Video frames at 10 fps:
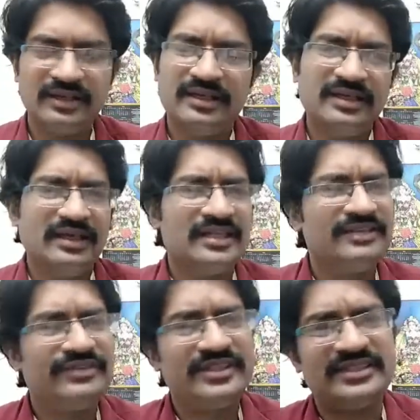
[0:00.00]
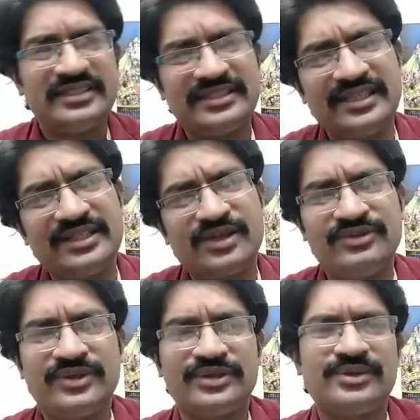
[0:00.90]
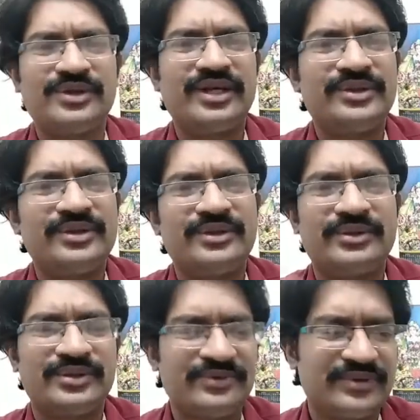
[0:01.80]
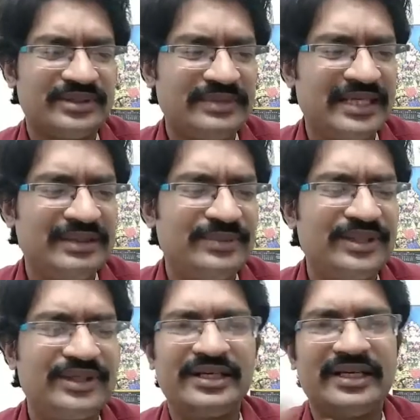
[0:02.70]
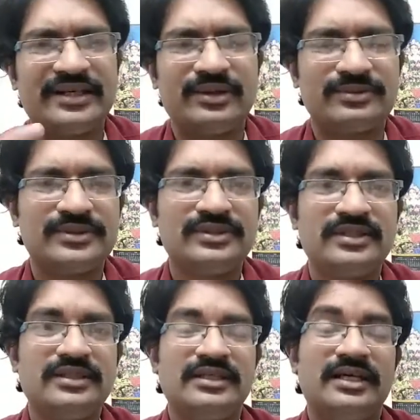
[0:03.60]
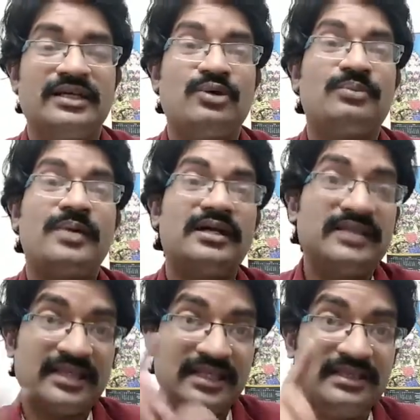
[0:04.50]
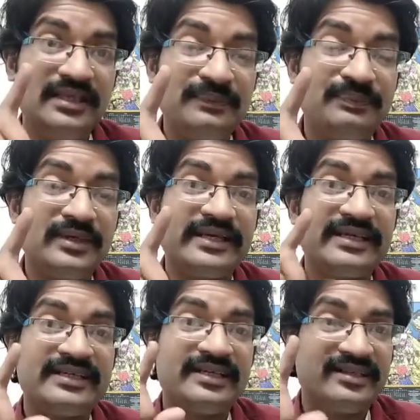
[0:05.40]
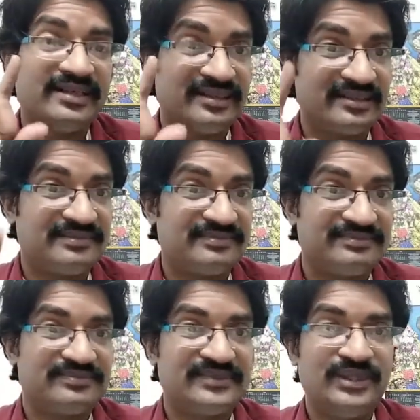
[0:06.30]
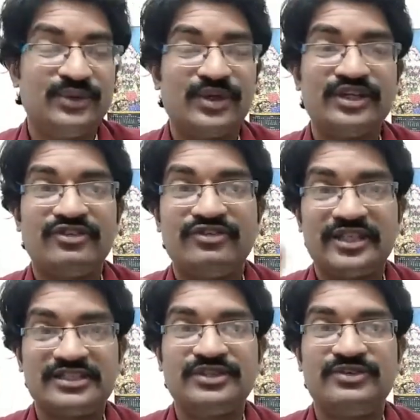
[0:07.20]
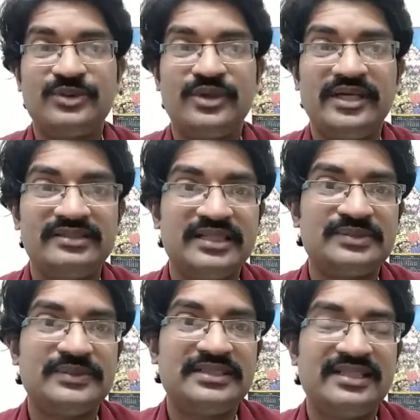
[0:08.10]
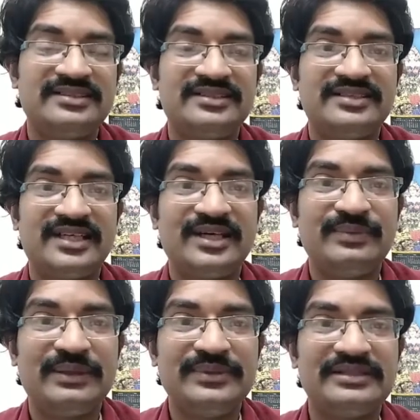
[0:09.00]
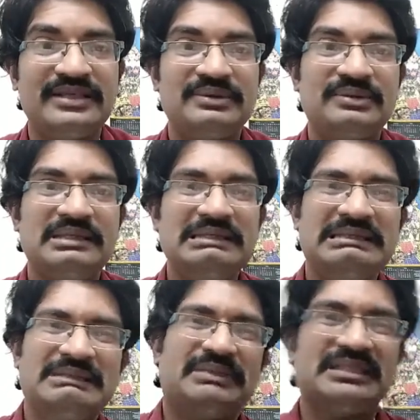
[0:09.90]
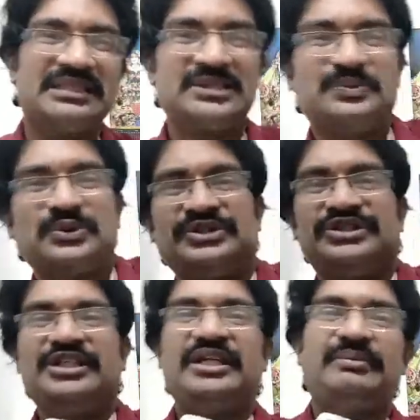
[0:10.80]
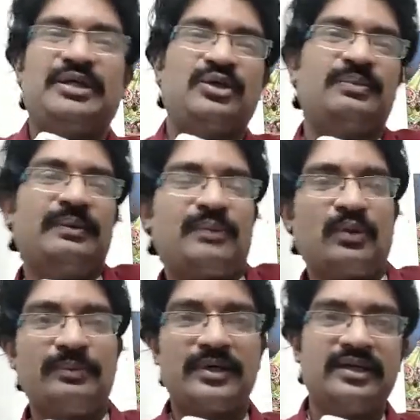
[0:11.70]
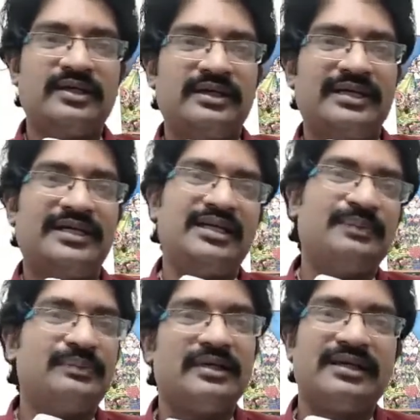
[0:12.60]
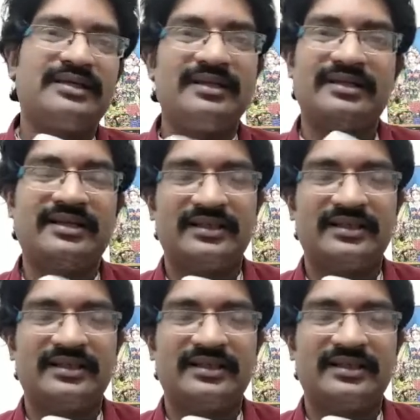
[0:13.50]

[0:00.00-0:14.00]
If it isn't clear off, you can contact your doctor for some antibiotic eye drops. Now, mother nipple can get cut during the first few days, especially cesarean babies and all. Mother's positioning may not be proper and nipple can get cut.